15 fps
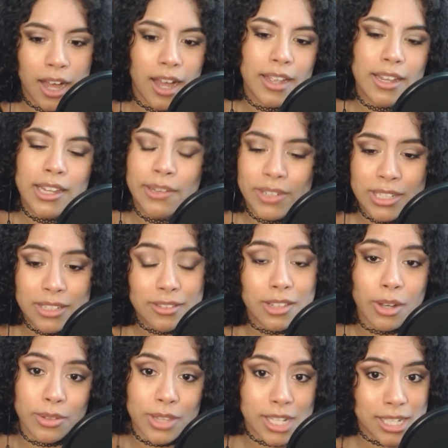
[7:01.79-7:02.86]
even
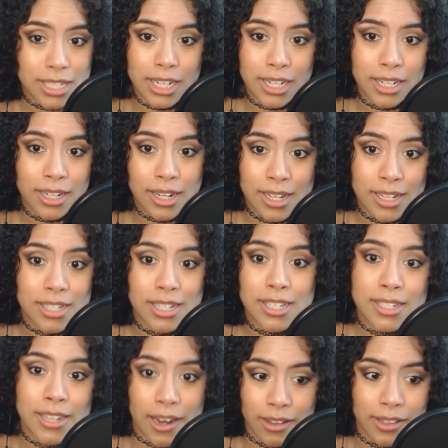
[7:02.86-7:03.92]
though this tea is
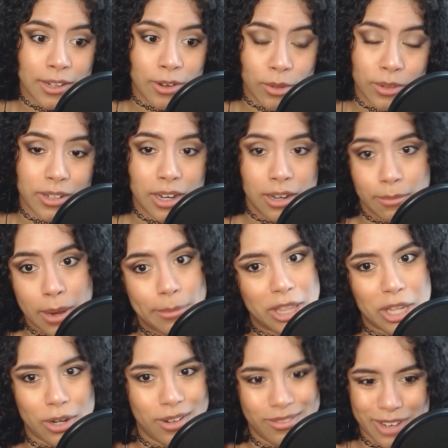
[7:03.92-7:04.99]
stale and old and maybe
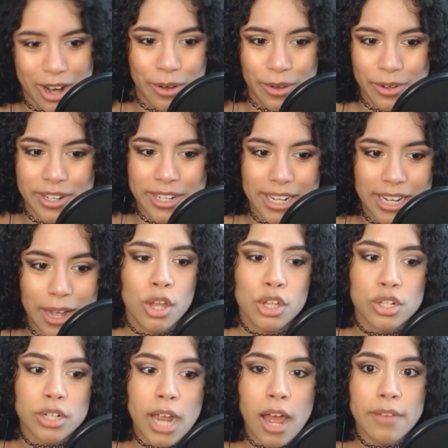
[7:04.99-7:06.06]
they're harder to dig up.
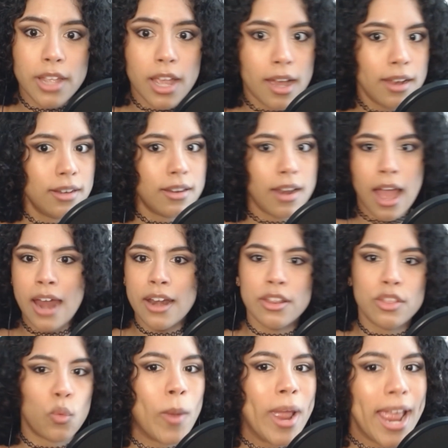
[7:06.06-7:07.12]
So caveat out of
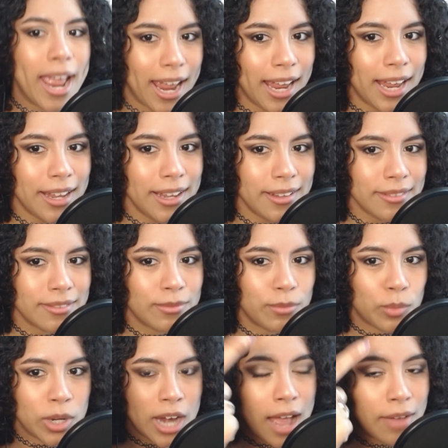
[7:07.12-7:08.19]
the way.
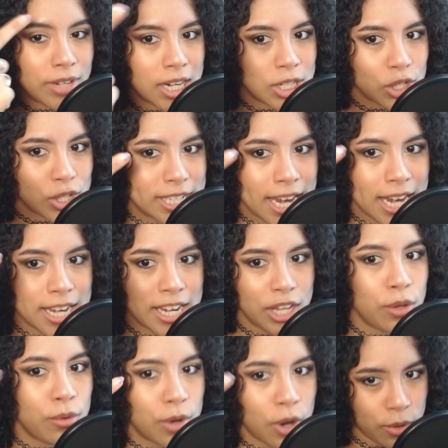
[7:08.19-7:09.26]
We have an understanding,
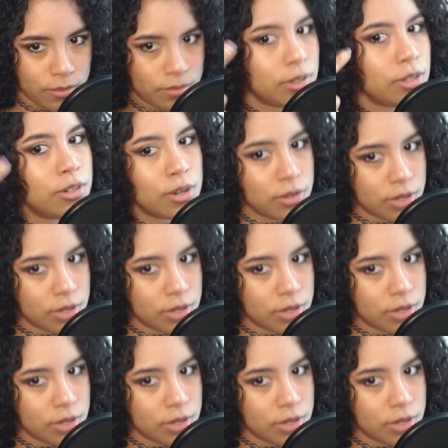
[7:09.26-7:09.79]
you know the